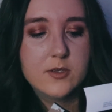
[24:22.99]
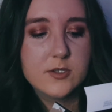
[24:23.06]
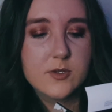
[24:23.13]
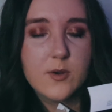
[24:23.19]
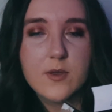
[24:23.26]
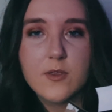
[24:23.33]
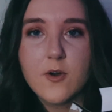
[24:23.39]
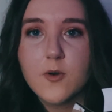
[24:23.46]
So
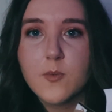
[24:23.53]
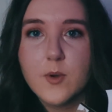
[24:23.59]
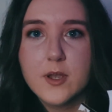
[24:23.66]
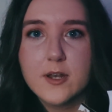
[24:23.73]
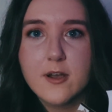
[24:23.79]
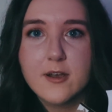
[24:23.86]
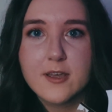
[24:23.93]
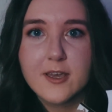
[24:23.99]
I thought, why
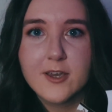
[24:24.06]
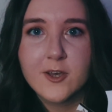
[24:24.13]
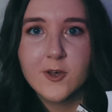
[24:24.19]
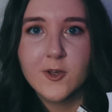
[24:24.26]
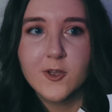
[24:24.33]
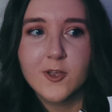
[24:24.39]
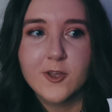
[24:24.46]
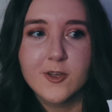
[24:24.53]
not kill?
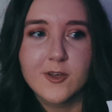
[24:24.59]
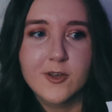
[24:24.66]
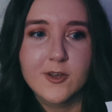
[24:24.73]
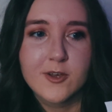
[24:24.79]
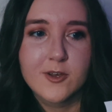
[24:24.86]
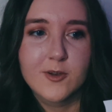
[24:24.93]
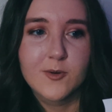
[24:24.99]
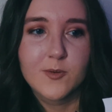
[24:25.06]

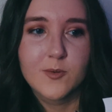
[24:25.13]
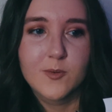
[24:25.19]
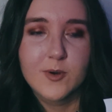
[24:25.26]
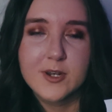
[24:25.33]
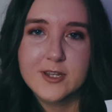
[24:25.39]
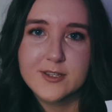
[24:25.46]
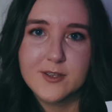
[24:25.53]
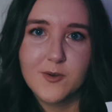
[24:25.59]

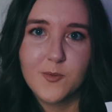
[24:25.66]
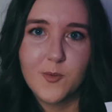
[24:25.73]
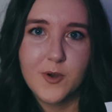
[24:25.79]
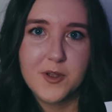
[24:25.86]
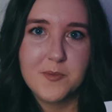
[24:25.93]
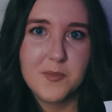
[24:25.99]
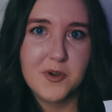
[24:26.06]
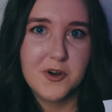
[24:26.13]
What if it
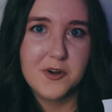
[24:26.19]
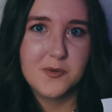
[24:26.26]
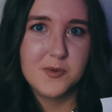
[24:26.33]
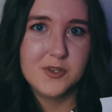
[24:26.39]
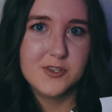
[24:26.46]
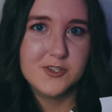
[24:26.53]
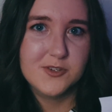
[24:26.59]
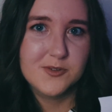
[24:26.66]
one bird
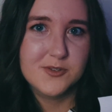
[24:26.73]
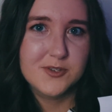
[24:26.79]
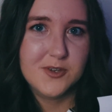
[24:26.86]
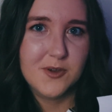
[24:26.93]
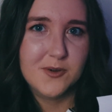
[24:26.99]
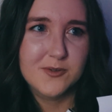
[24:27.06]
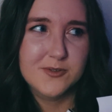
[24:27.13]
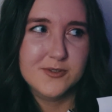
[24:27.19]
with two
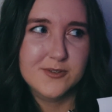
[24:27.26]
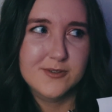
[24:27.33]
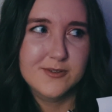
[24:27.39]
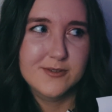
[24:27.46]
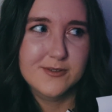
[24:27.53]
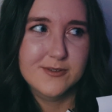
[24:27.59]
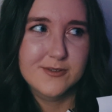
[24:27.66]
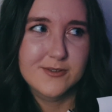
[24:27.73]
stones?
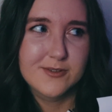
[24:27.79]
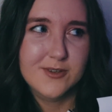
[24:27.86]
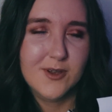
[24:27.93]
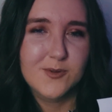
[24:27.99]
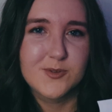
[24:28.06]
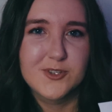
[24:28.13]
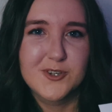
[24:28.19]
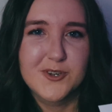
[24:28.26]
Oh,